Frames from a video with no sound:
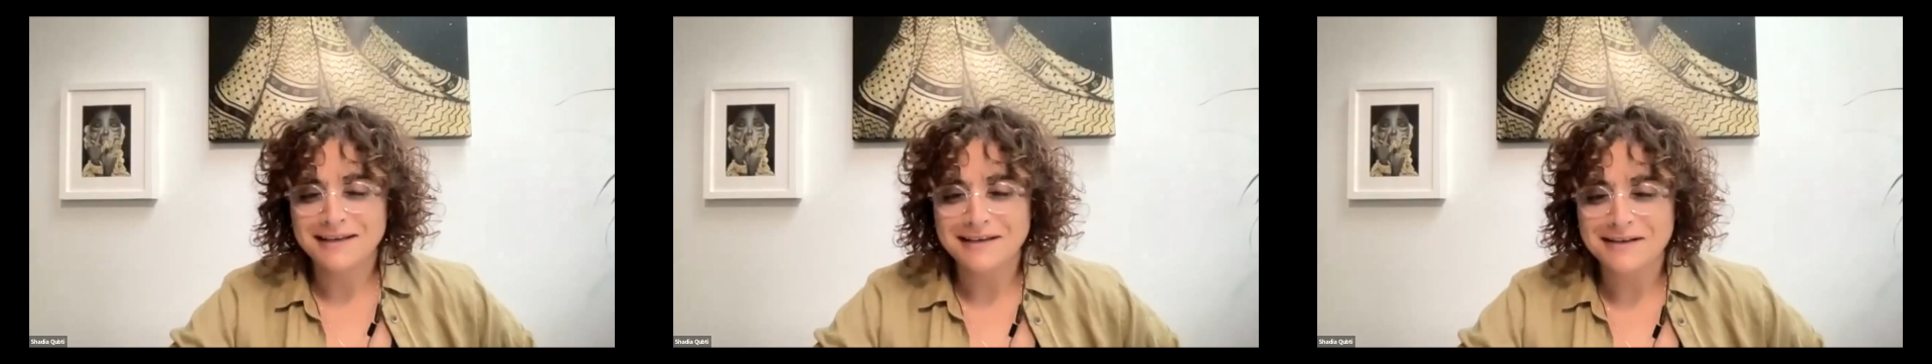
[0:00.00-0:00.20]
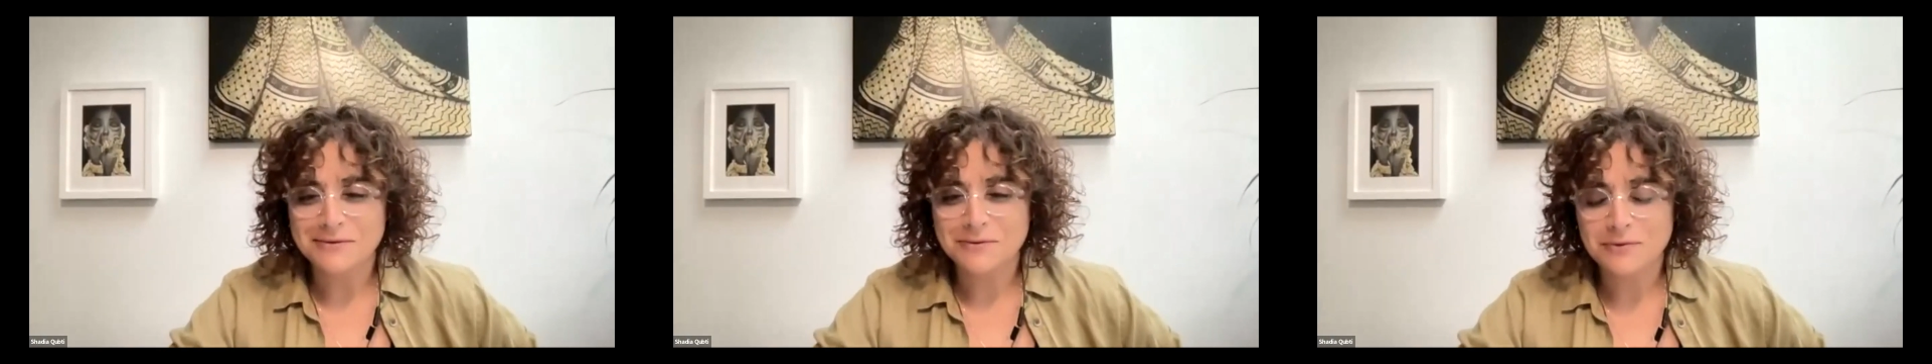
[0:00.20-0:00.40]

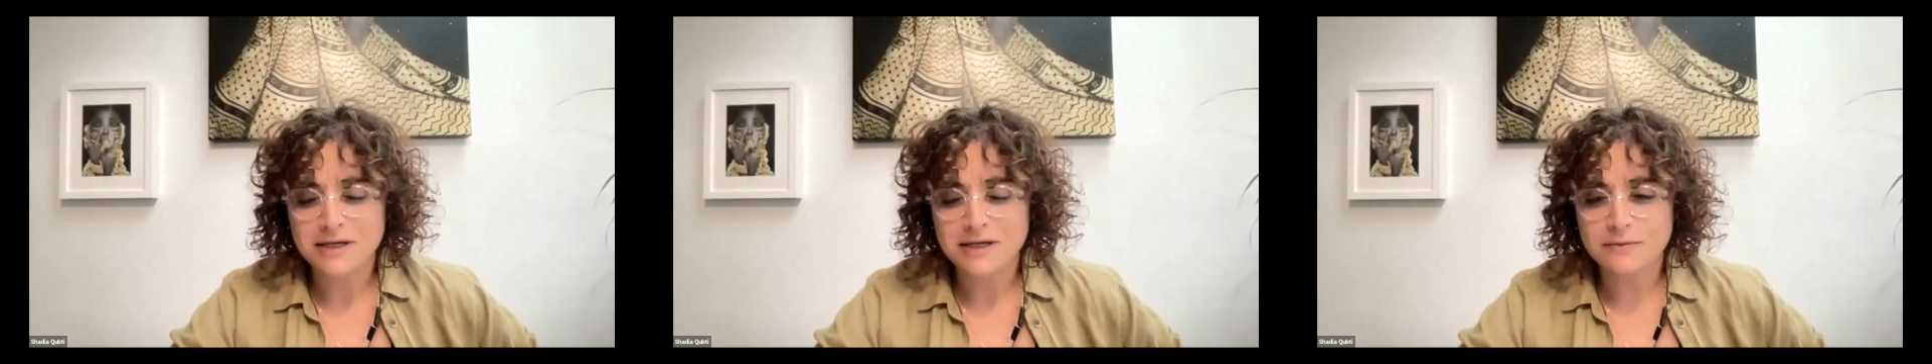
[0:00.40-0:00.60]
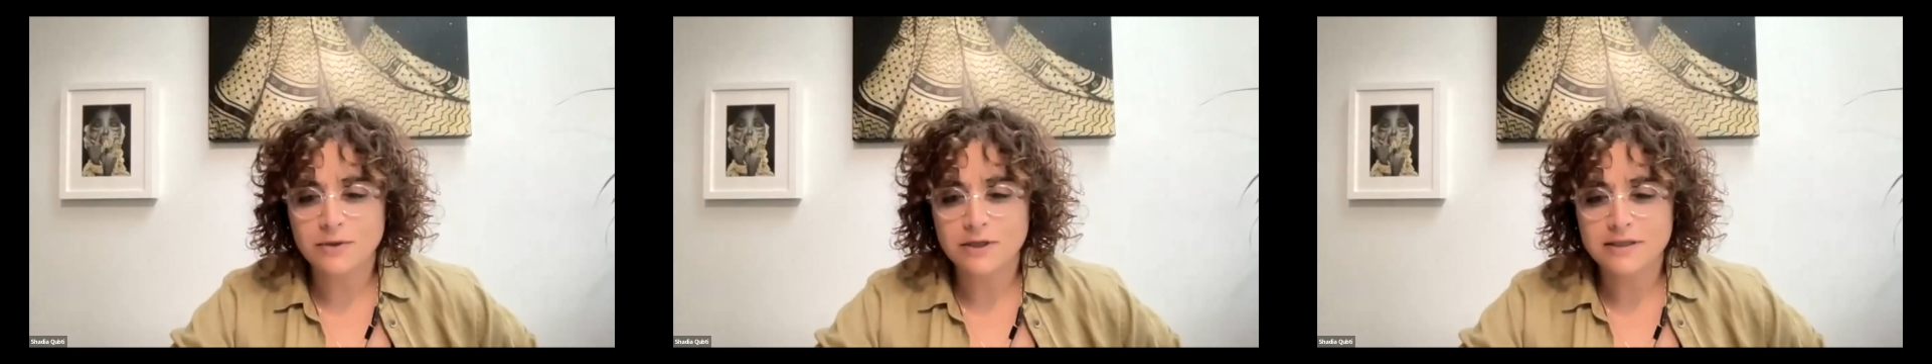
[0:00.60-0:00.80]

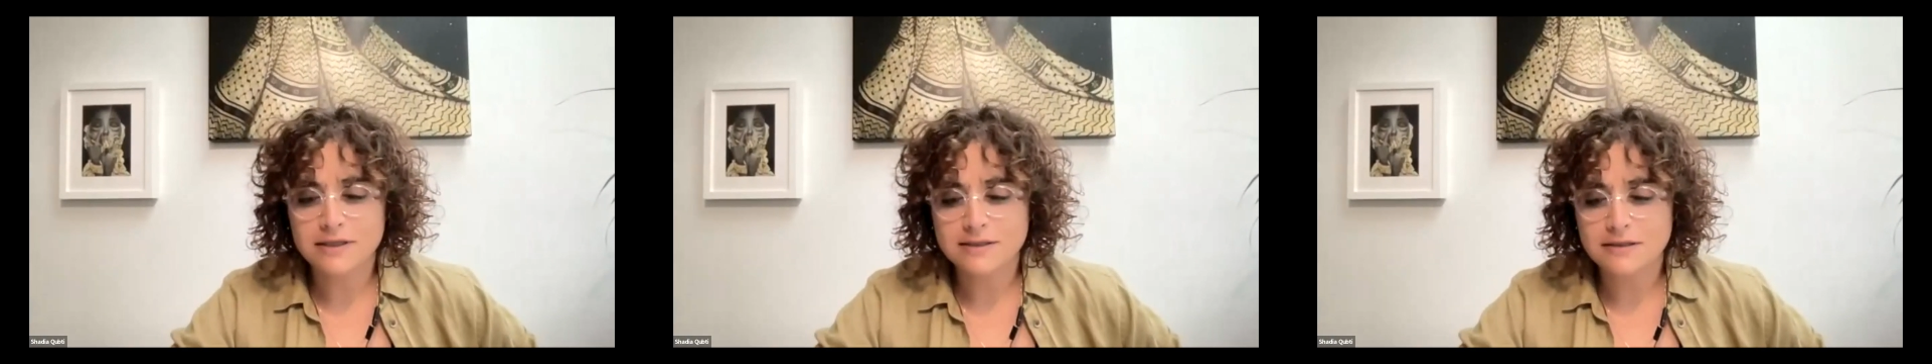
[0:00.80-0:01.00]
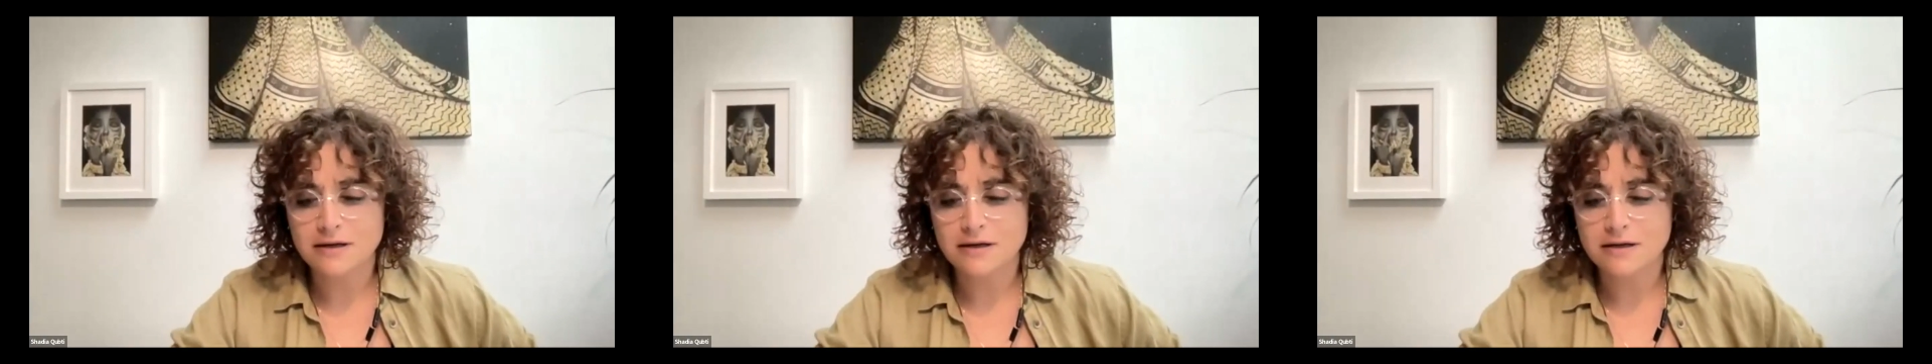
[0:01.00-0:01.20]
where
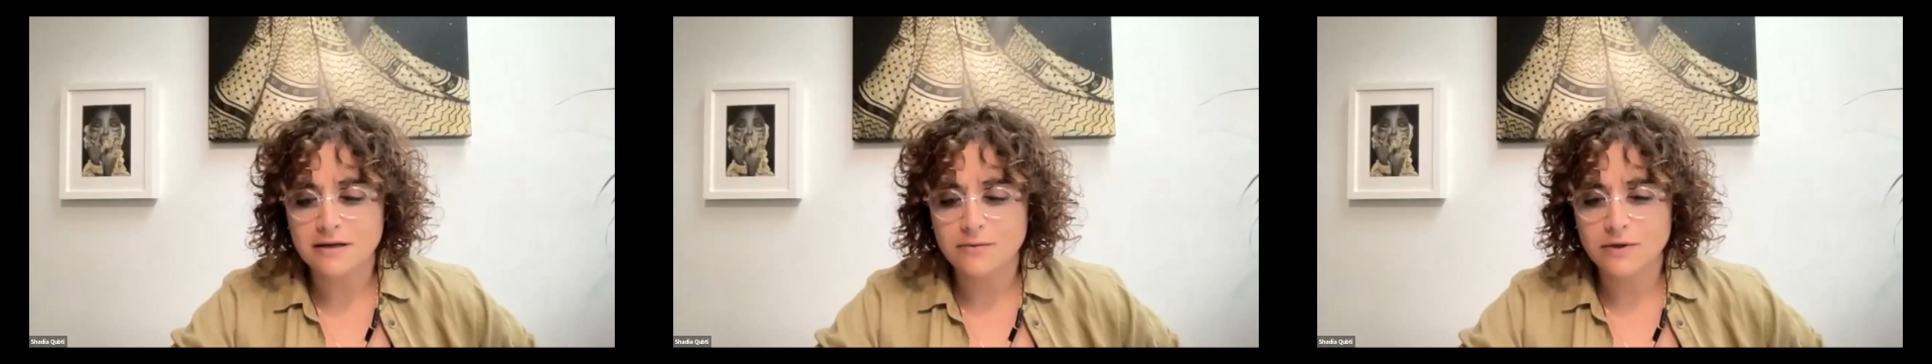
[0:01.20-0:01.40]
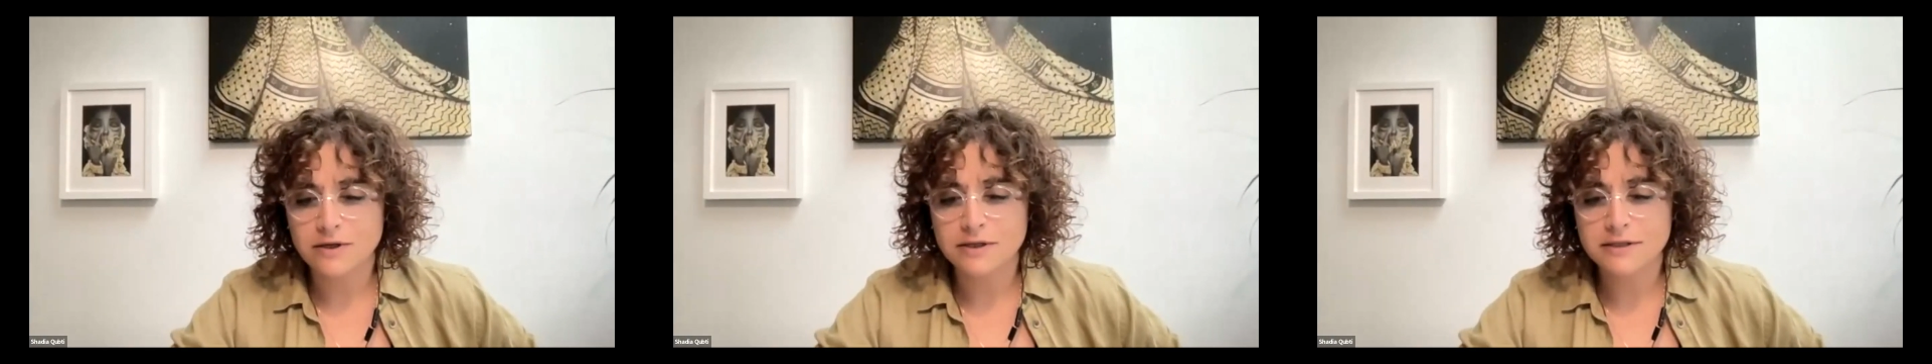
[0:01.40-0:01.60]
is
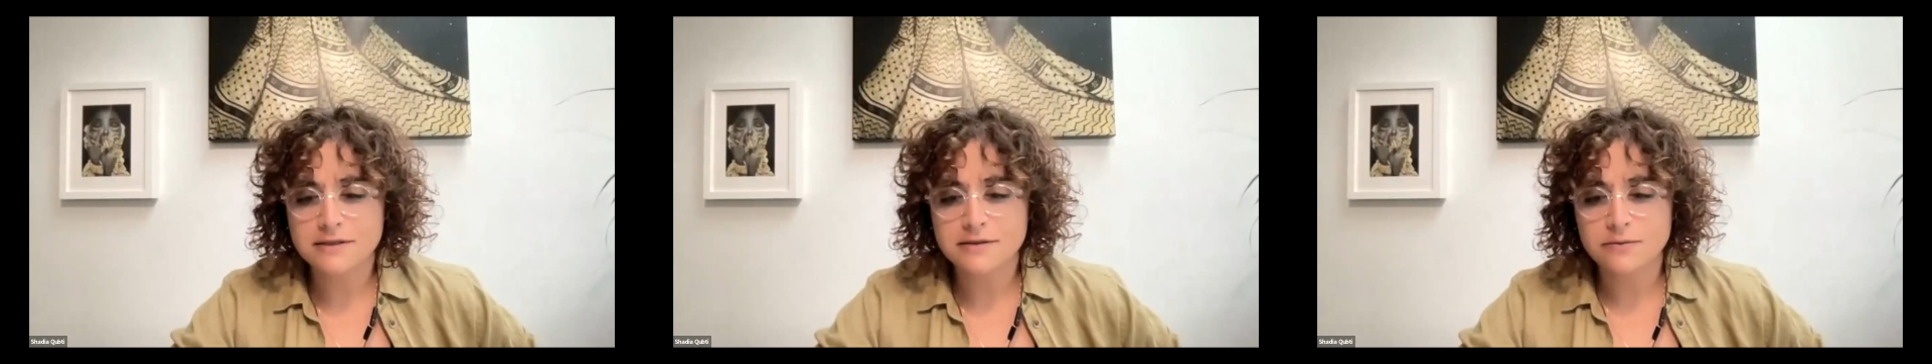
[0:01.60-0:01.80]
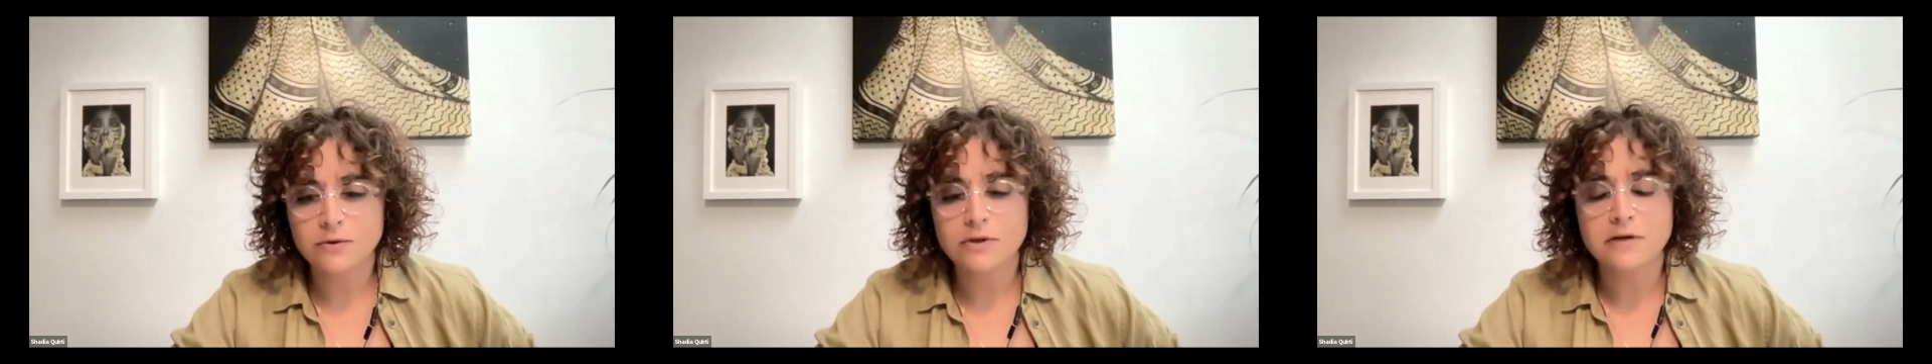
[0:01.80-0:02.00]

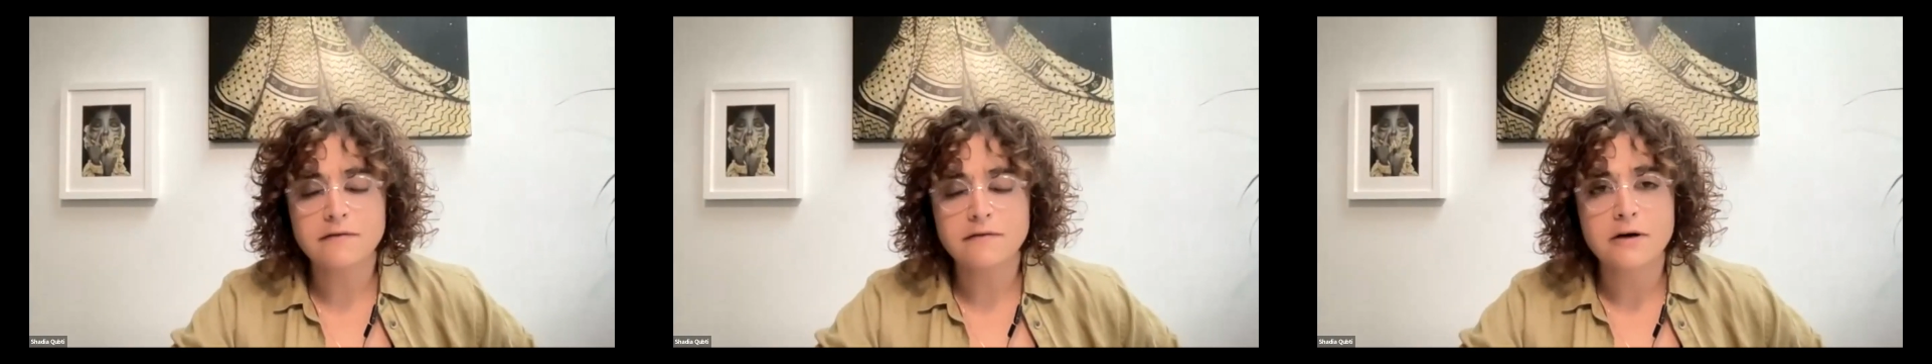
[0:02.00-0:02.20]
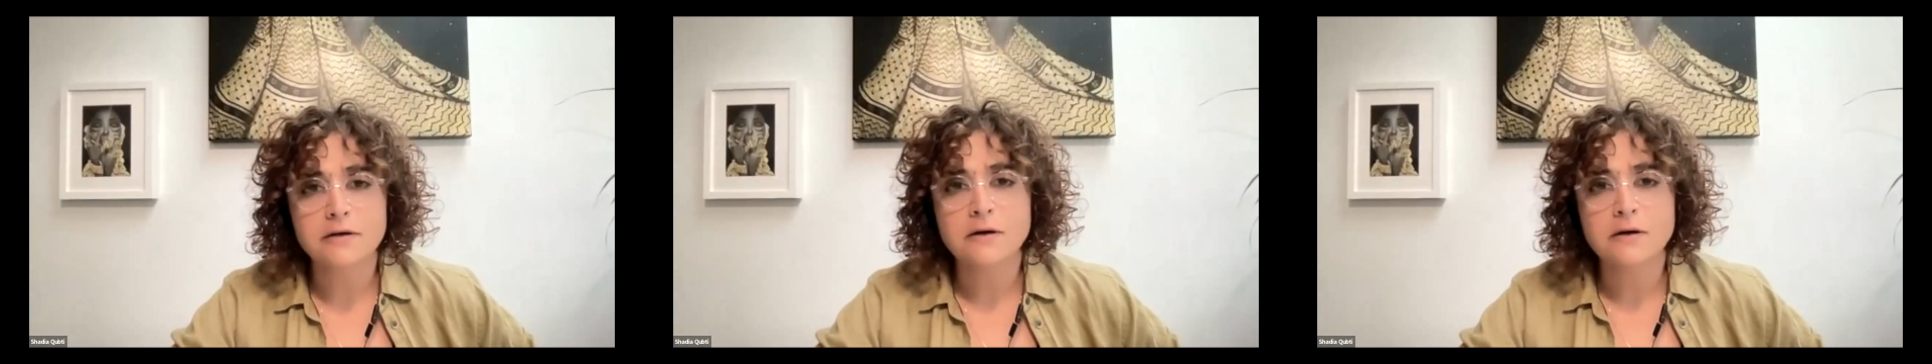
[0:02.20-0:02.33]
the role of our